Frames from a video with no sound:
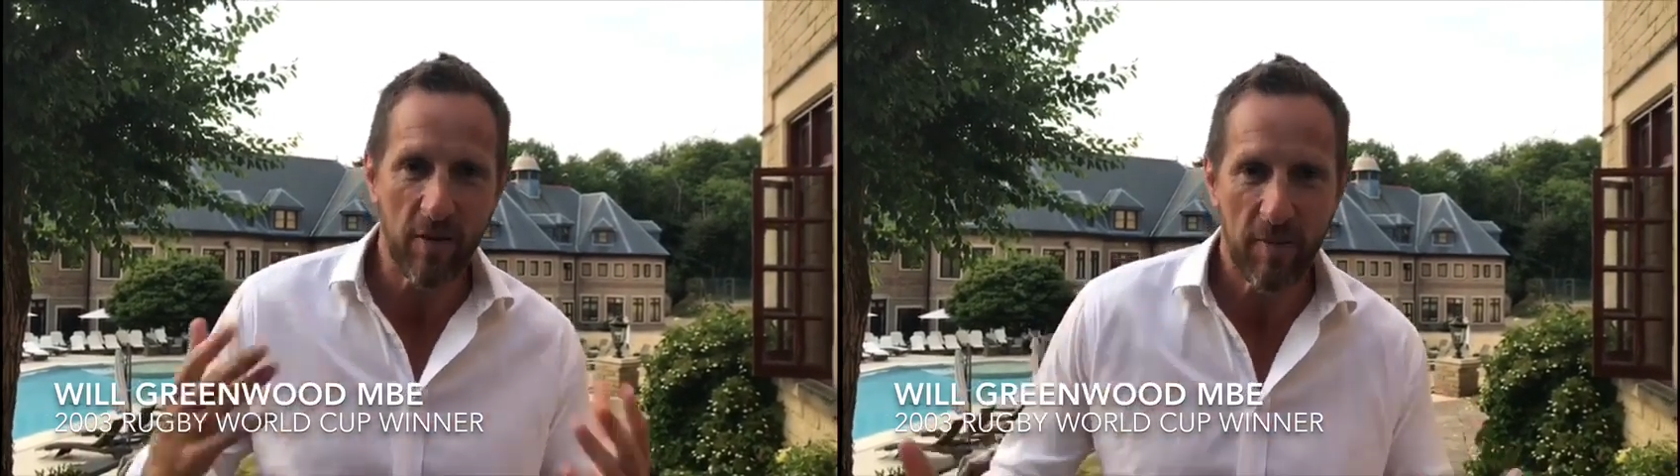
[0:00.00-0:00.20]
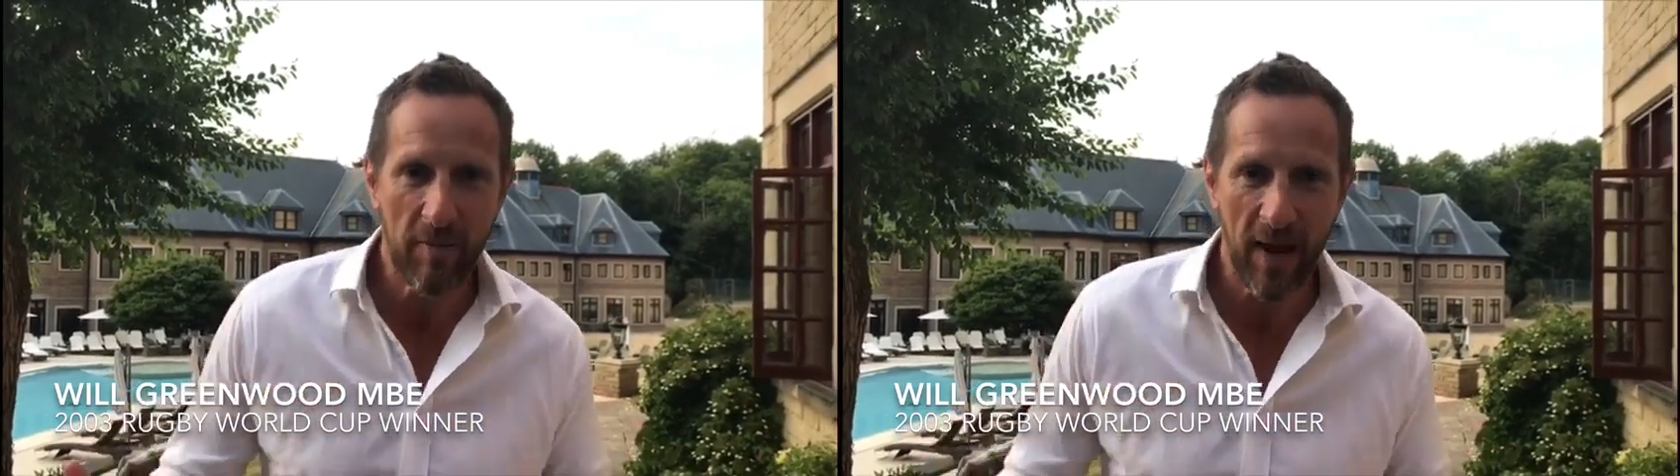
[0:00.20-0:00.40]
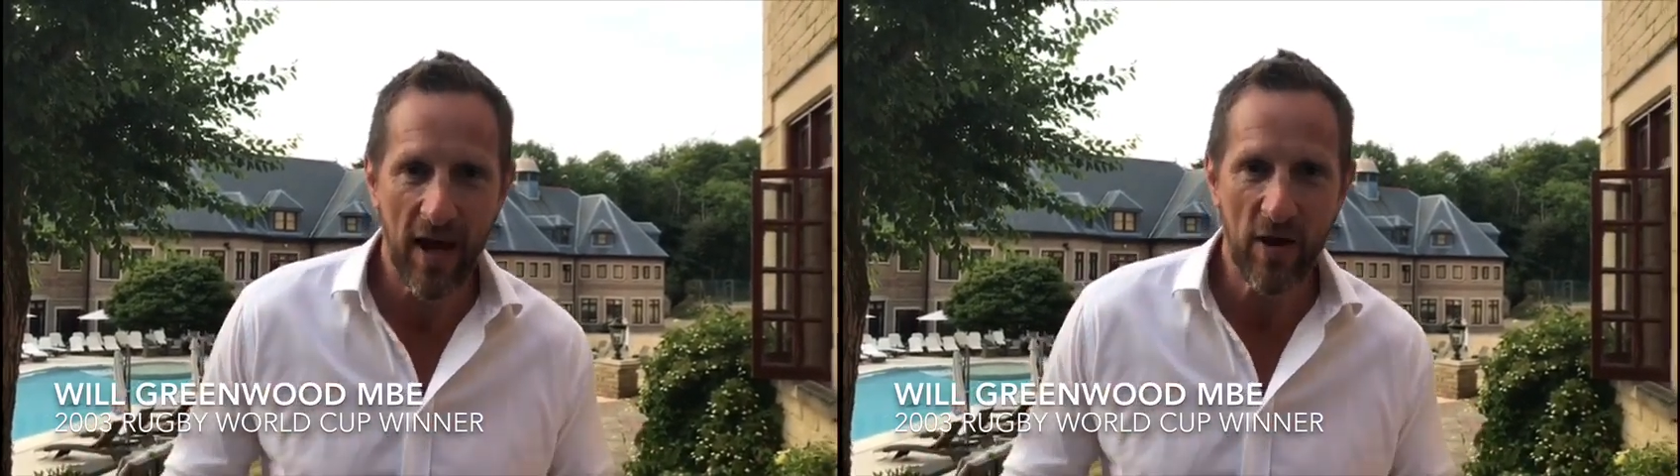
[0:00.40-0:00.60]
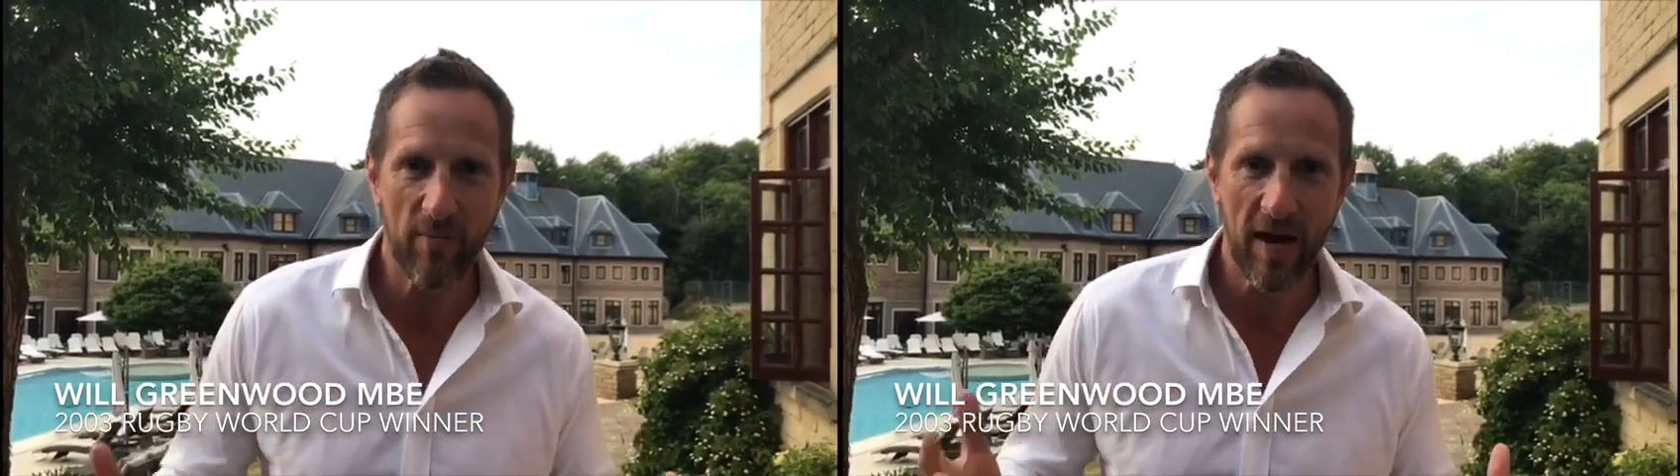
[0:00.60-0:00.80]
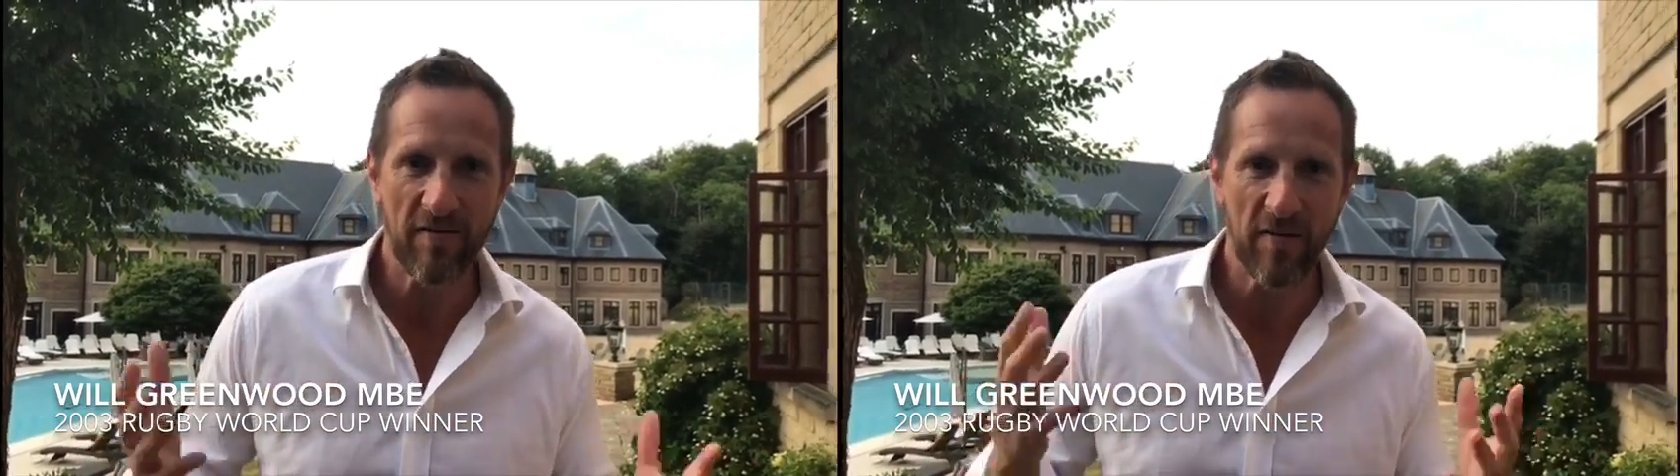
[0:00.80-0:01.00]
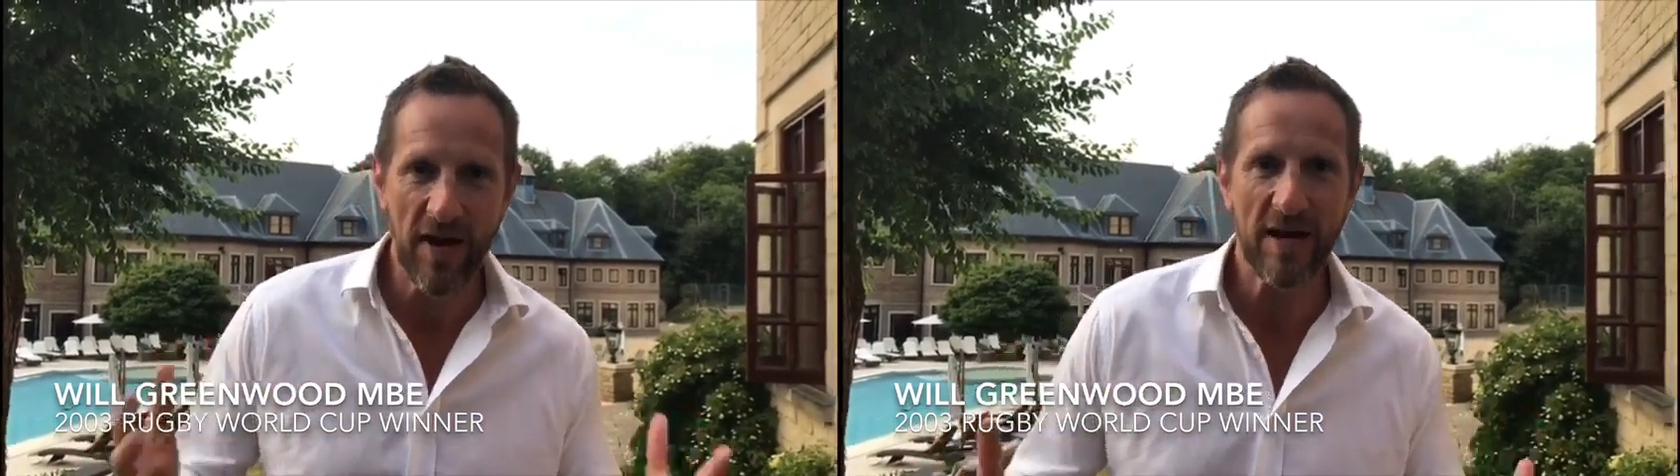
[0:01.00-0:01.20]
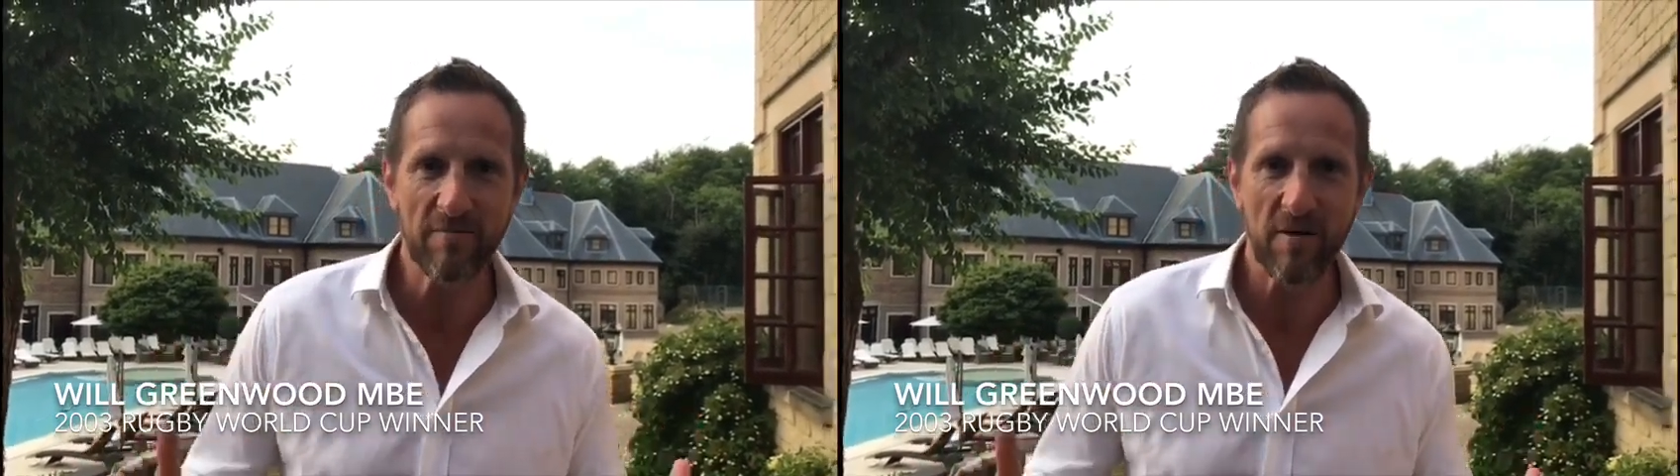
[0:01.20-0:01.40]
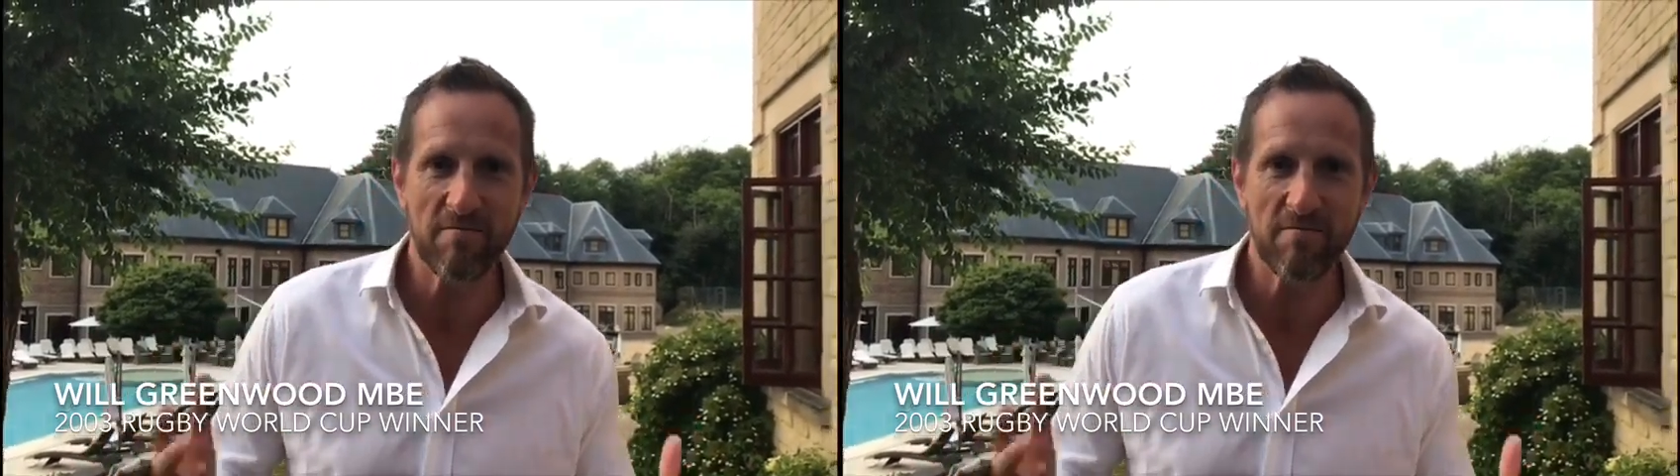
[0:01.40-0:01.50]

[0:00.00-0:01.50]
rugby player who played for England,